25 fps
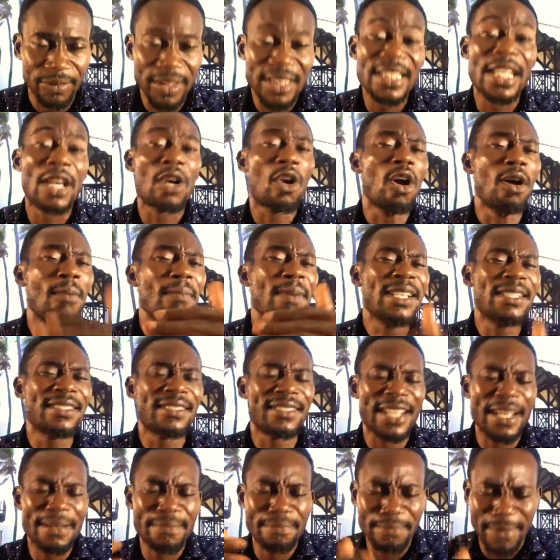The comments
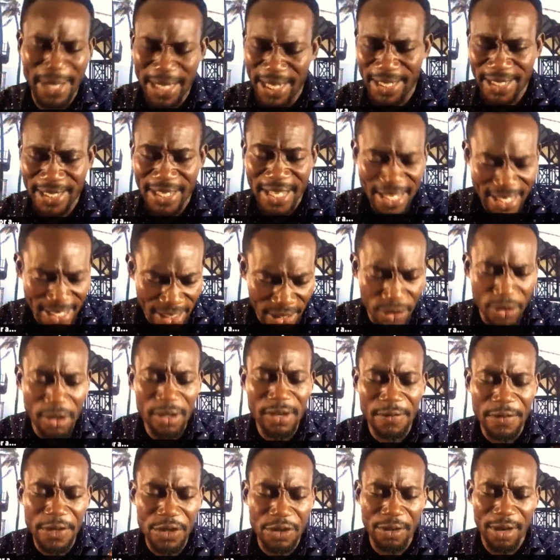they made is going
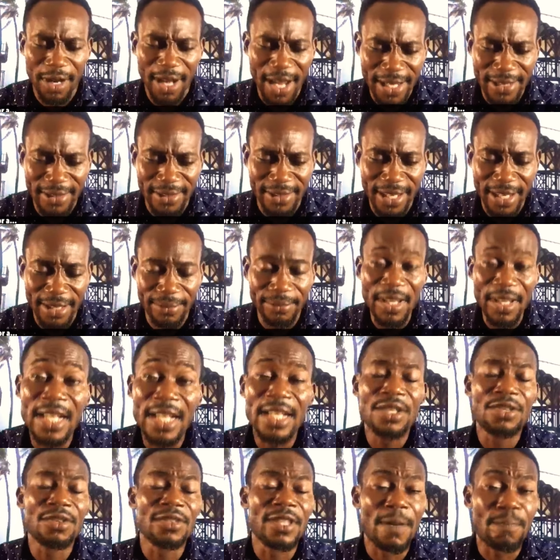to visualize them
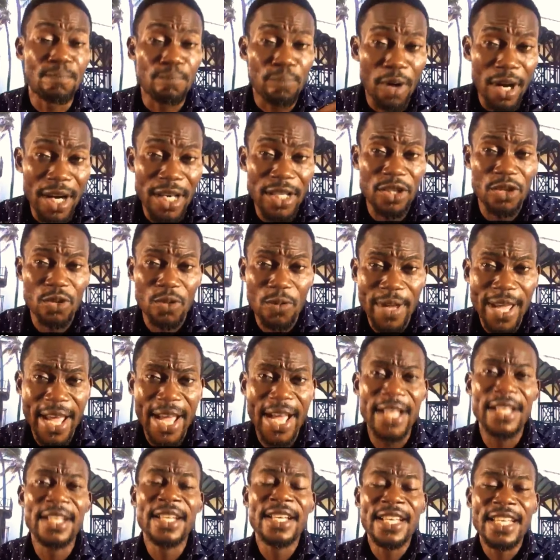to the point
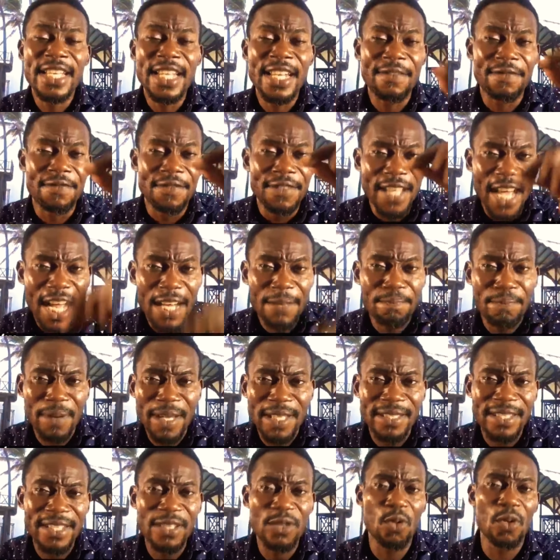where if that
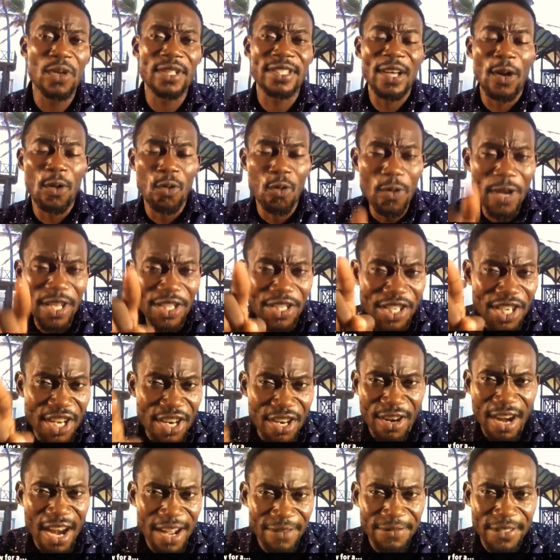person was a
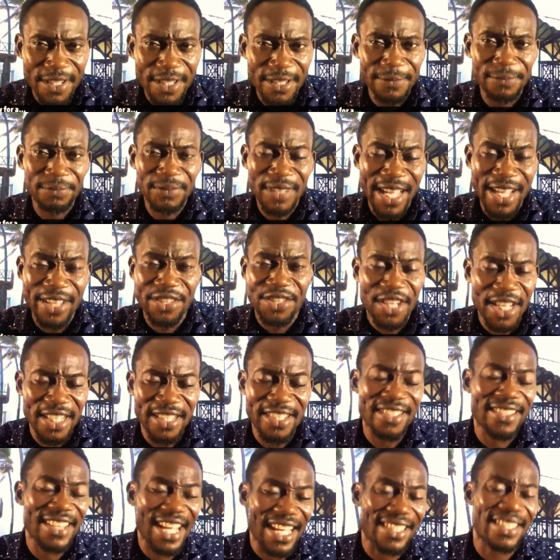witchcraft
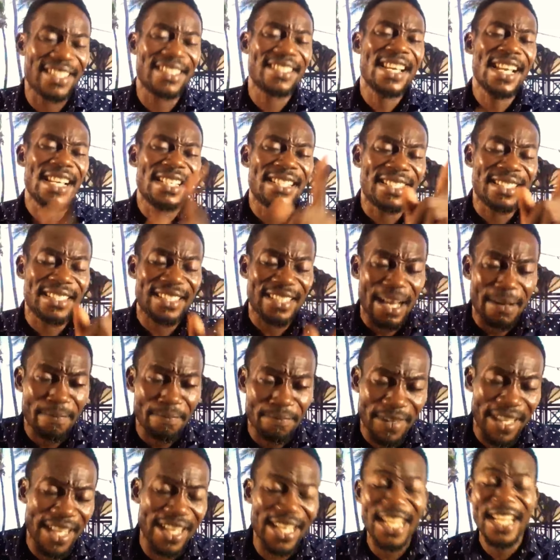agent that said
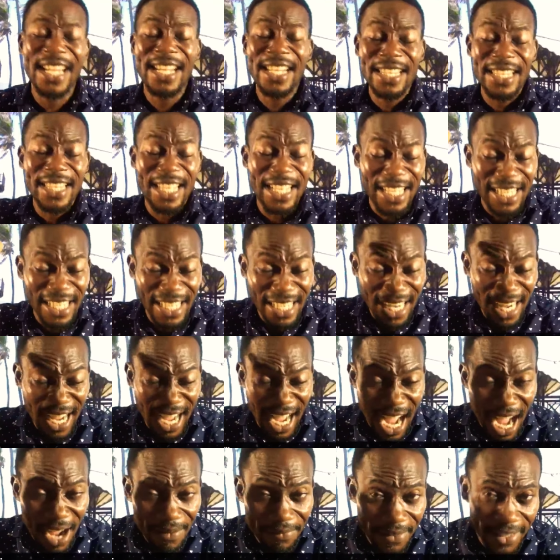something in the
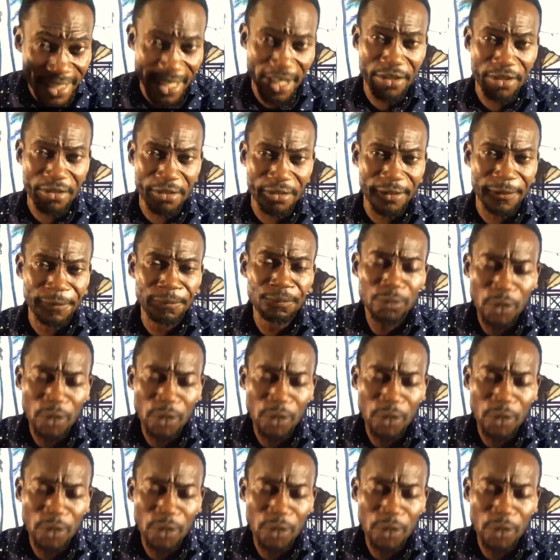afternoon